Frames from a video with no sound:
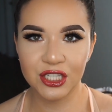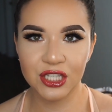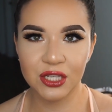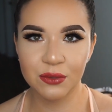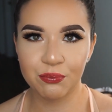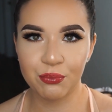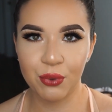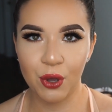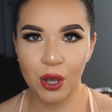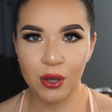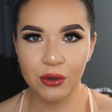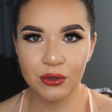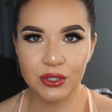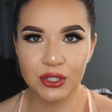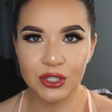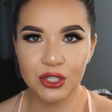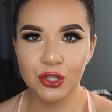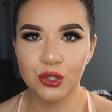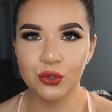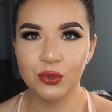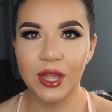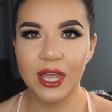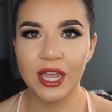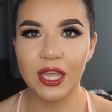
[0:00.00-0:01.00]
supposed
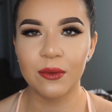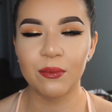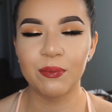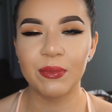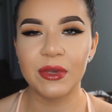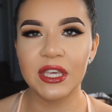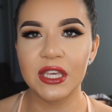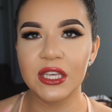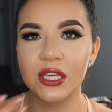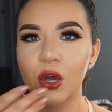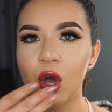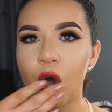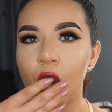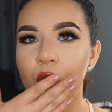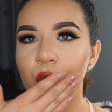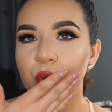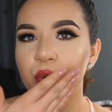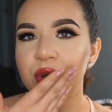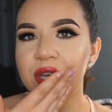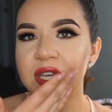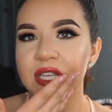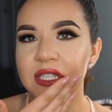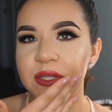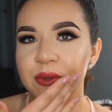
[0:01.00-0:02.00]
to like be
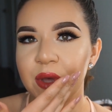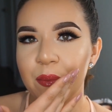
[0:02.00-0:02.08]
always